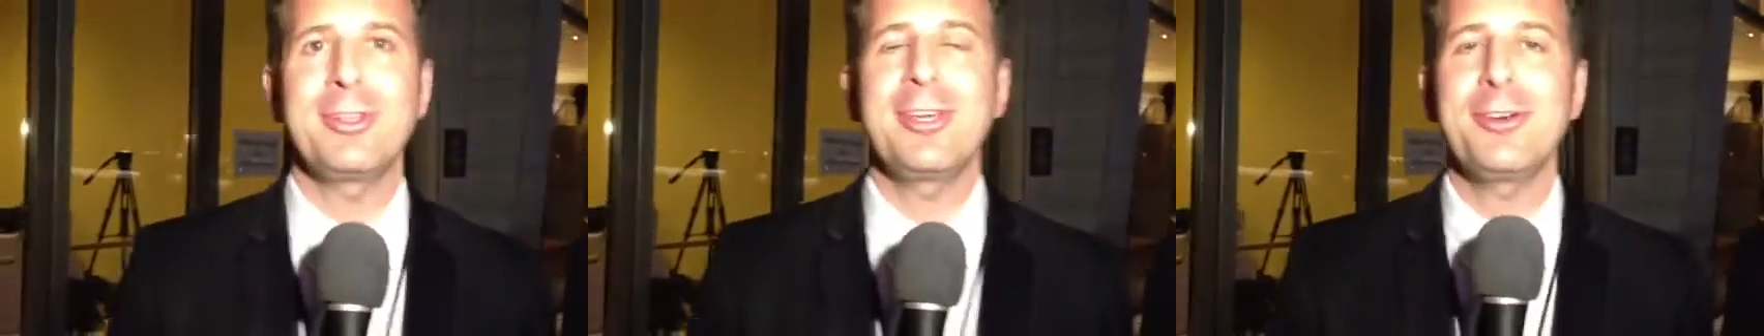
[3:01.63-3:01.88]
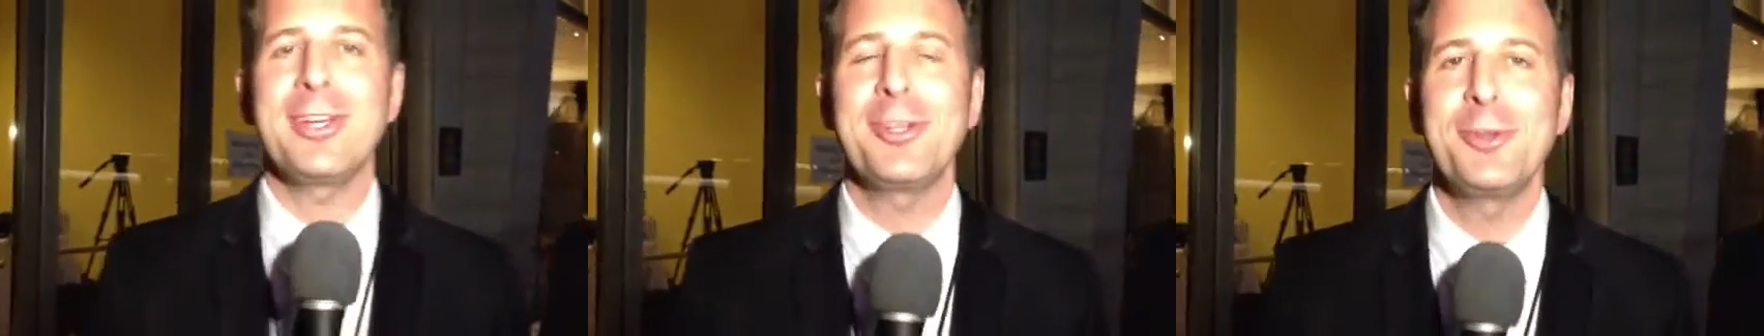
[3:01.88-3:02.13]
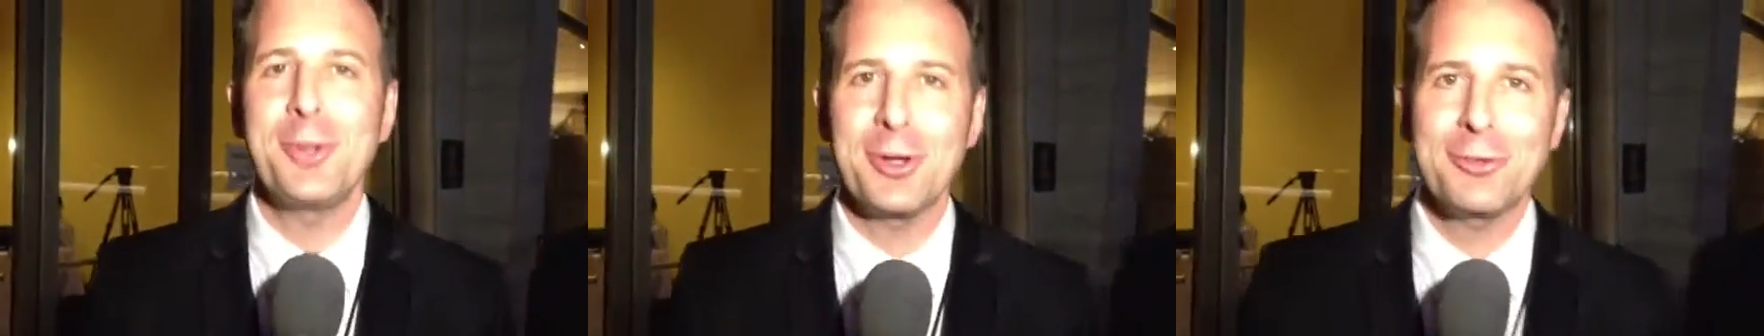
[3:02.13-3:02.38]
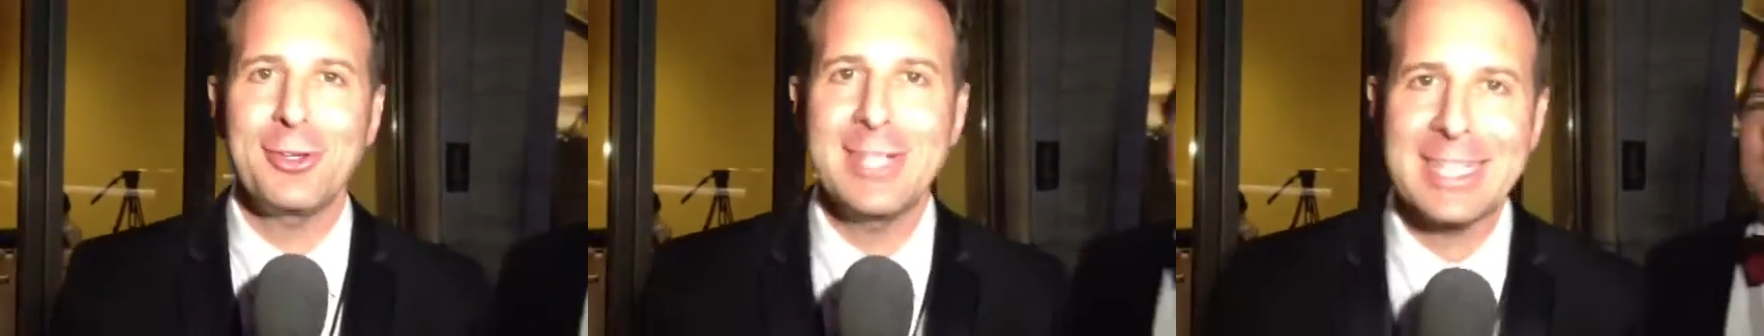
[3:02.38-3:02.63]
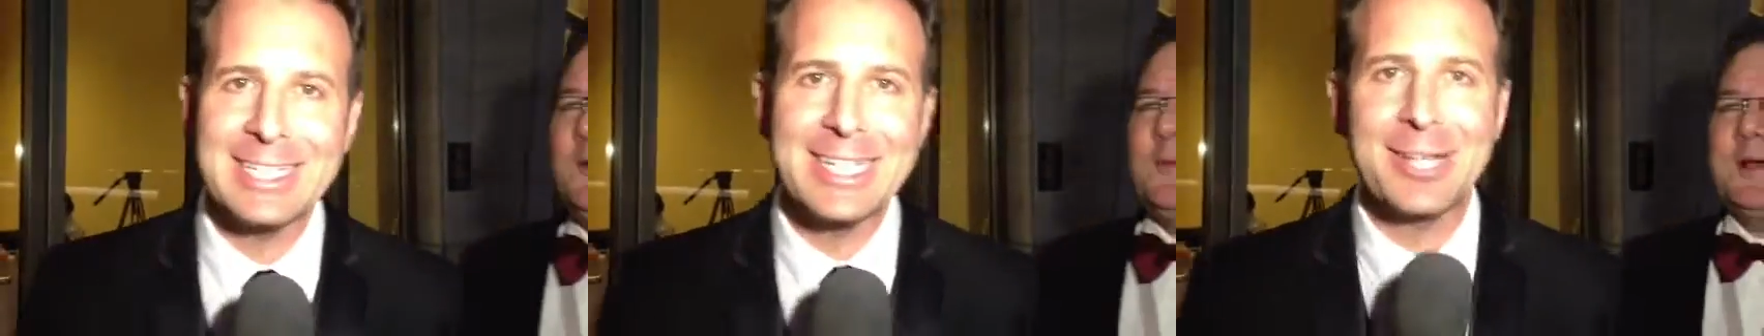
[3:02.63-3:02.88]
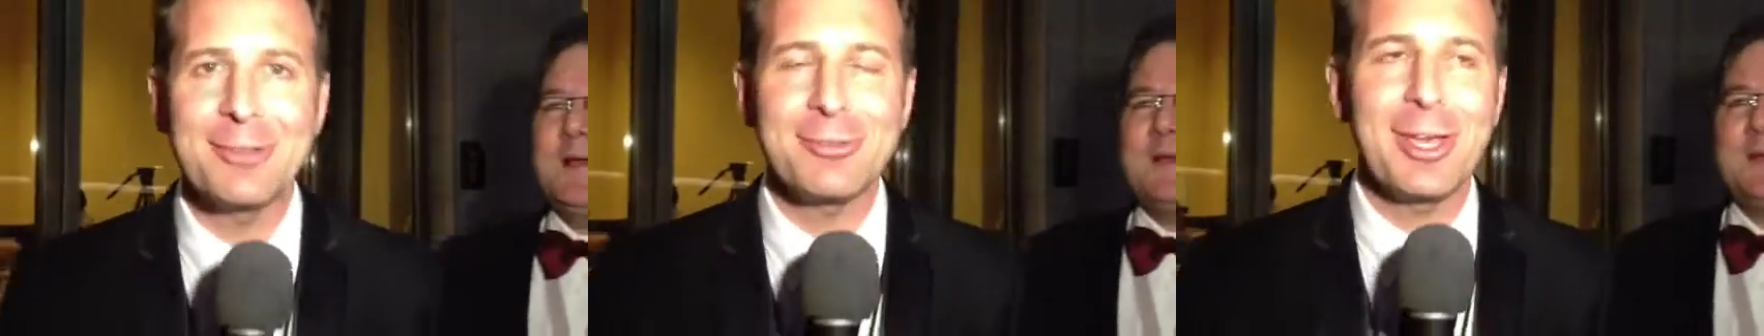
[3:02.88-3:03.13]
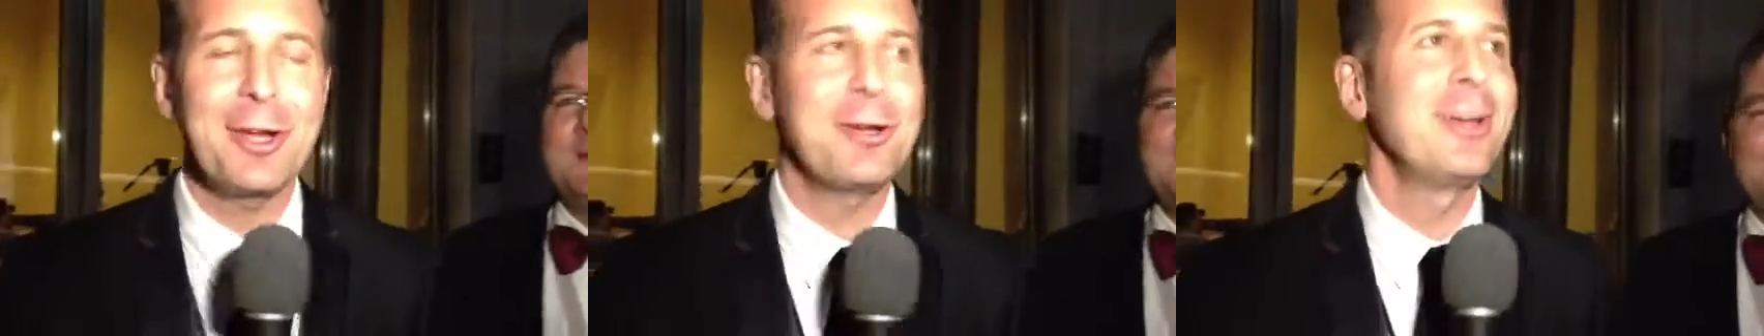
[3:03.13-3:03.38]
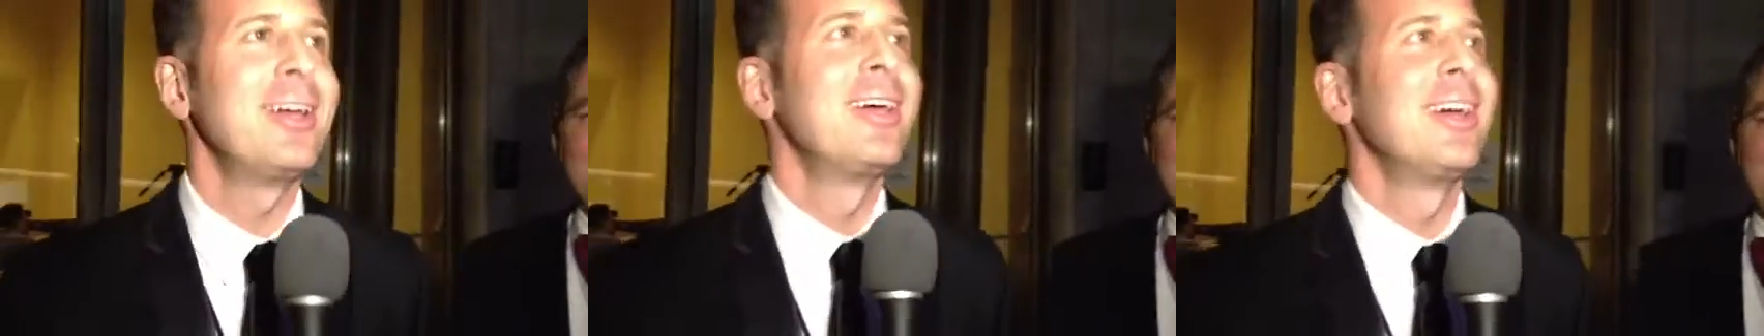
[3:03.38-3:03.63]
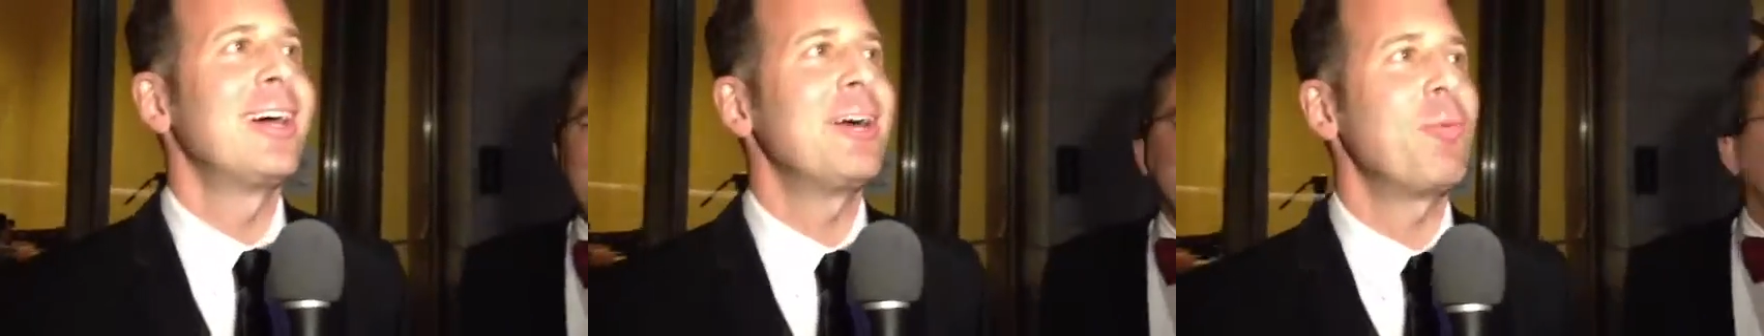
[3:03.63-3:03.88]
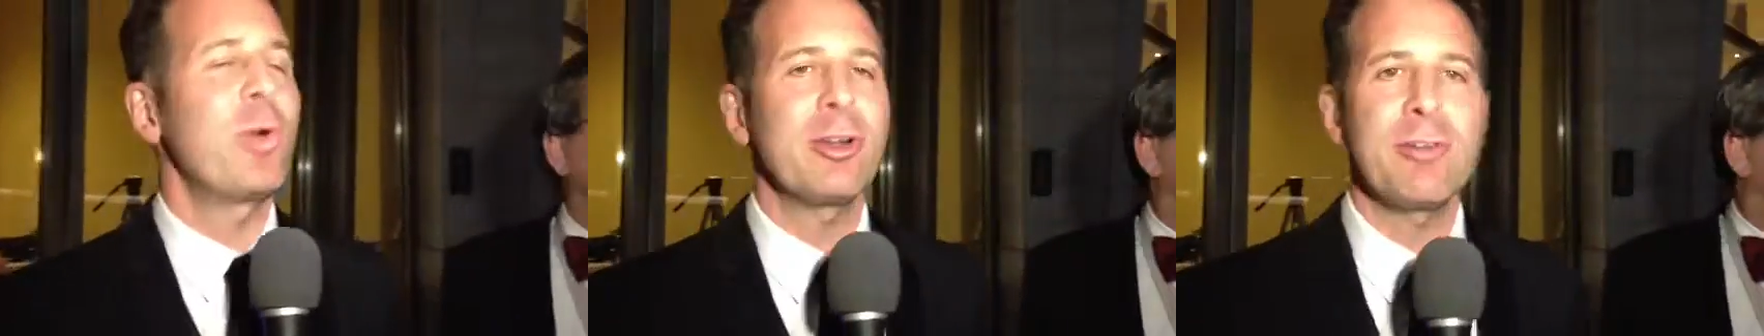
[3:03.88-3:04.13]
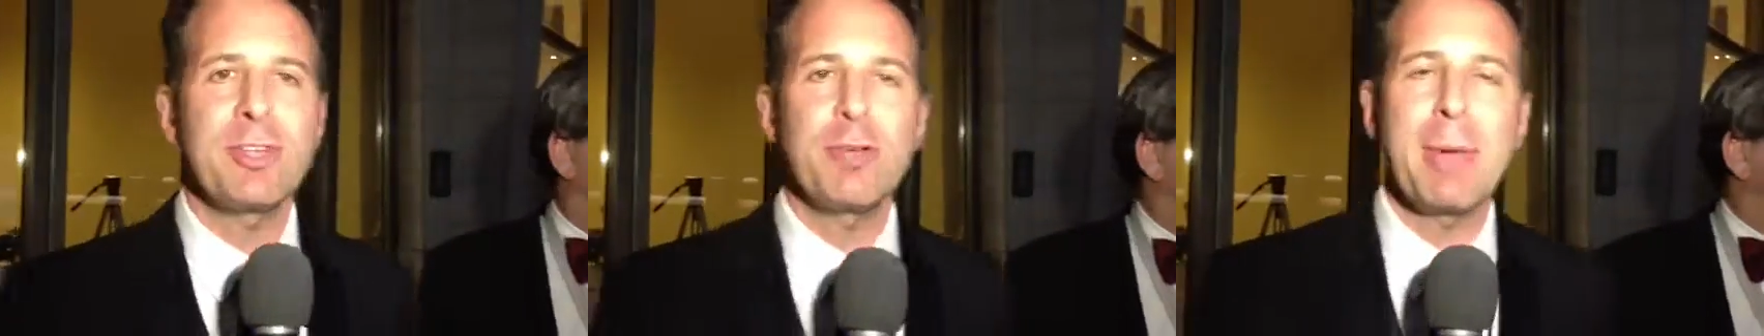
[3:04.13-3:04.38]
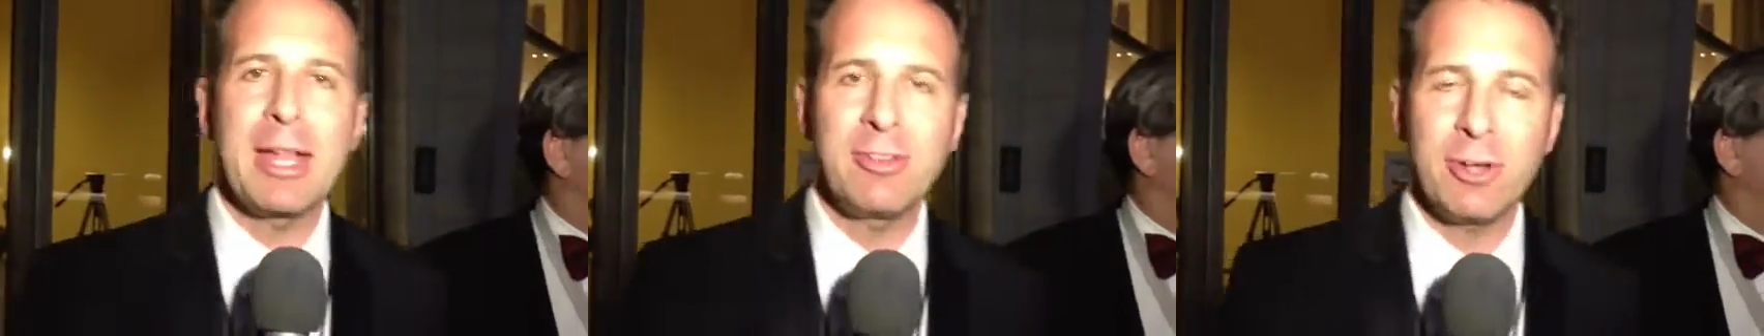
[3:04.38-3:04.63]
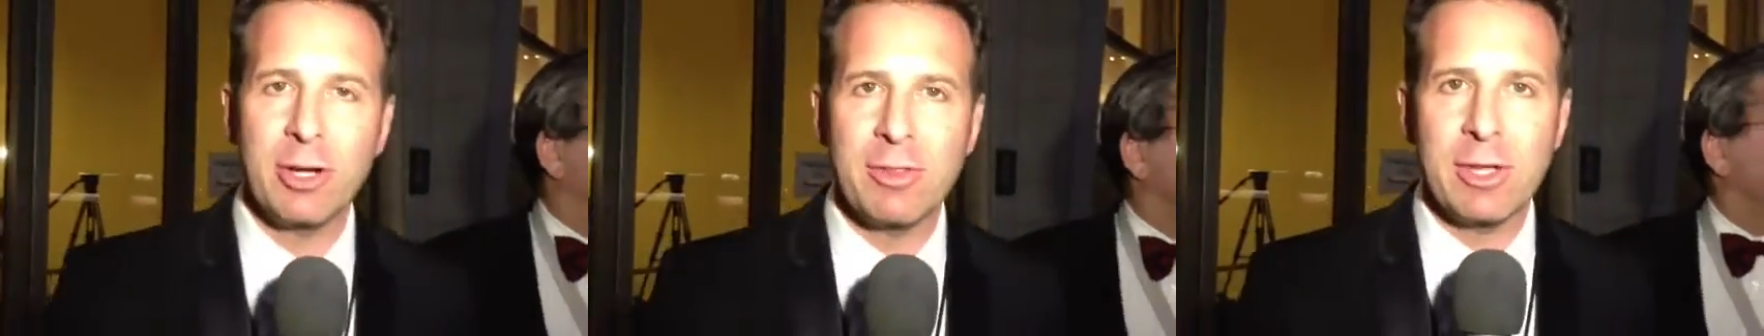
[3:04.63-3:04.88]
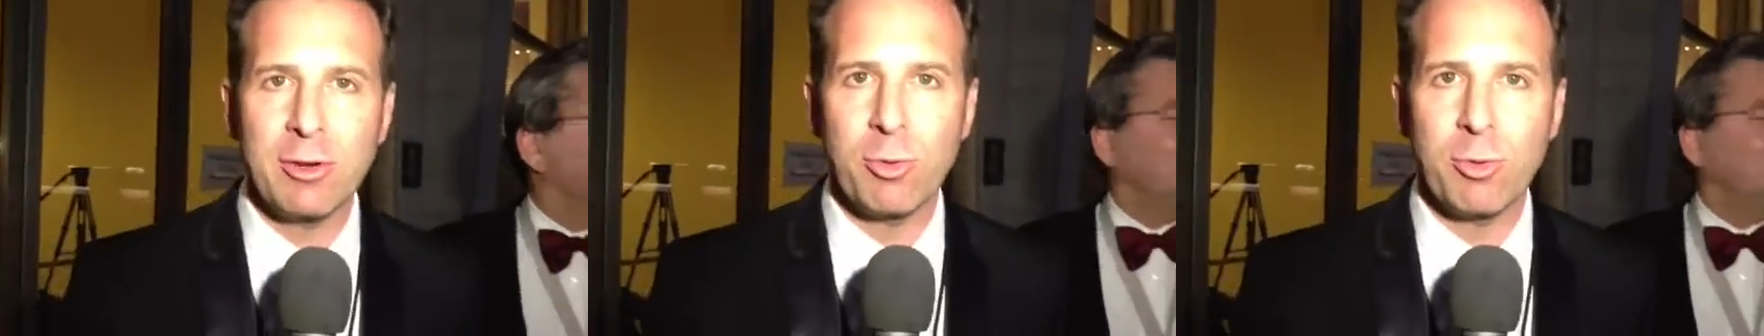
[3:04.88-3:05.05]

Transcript: here in New York City at the Lincoln Center, winner of the Humanitarian of the Year